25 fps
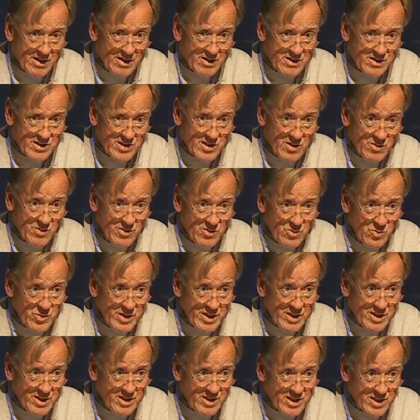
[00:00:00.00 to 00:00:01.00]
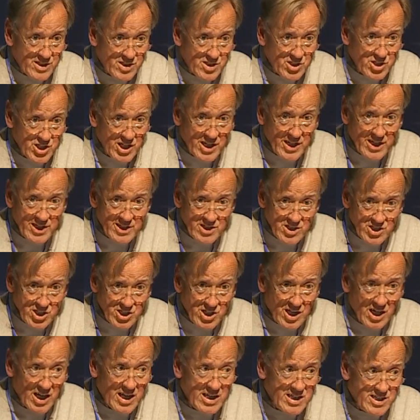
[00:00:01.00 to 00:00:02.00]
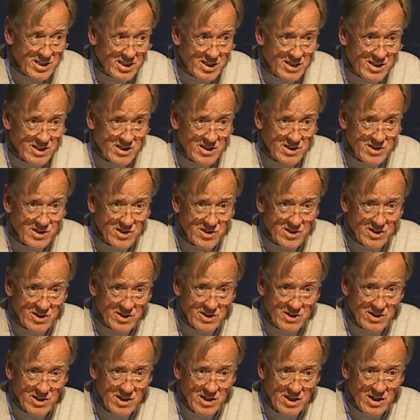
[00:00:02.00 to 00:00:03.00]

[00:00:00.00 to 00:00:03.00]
so that we can exchange ideas and